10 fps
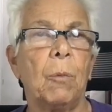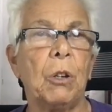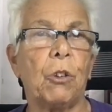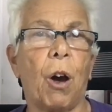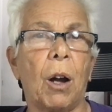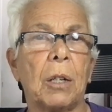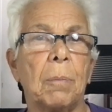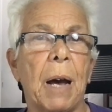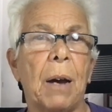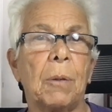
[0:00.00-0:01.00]
we talked
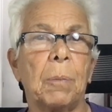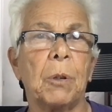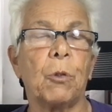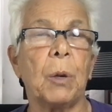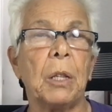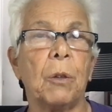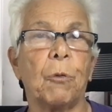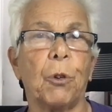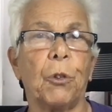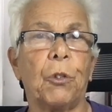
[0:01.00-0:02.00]
about between the
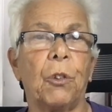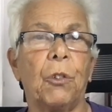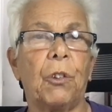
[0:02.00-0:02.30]
First and